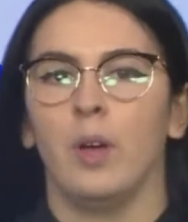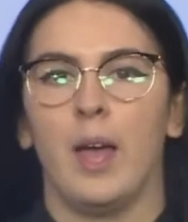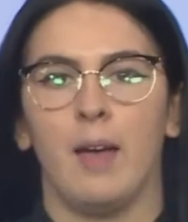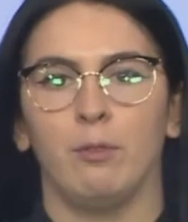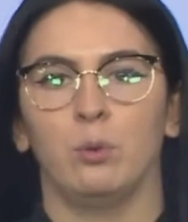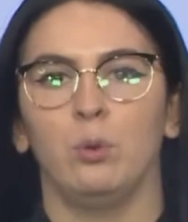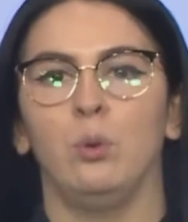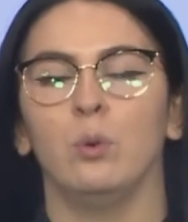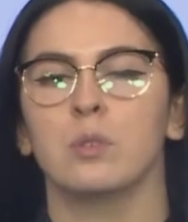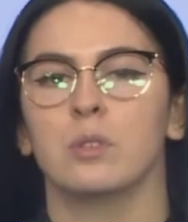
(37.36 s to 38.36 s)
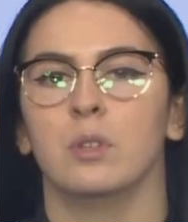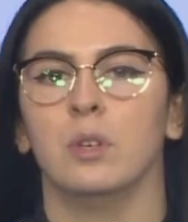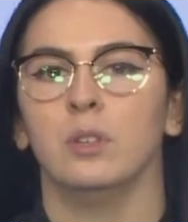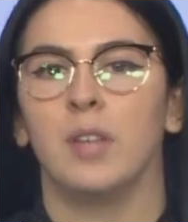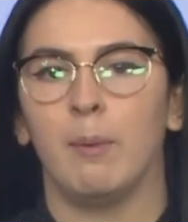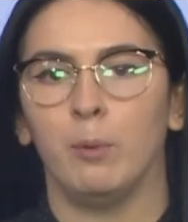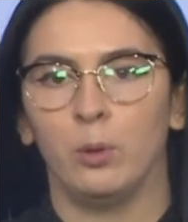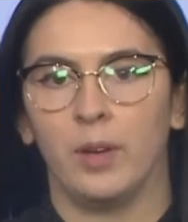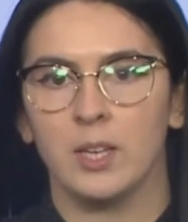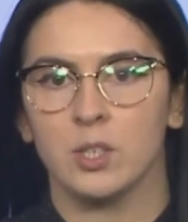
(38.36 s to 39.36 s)
have to use the
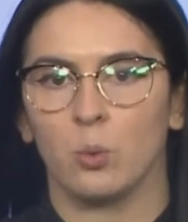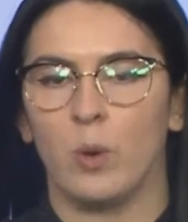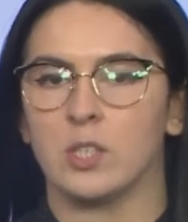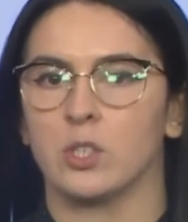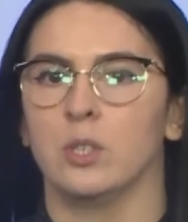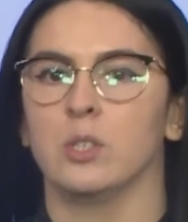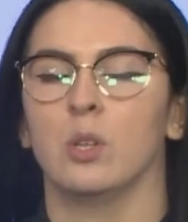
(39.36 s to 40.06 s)
WH question.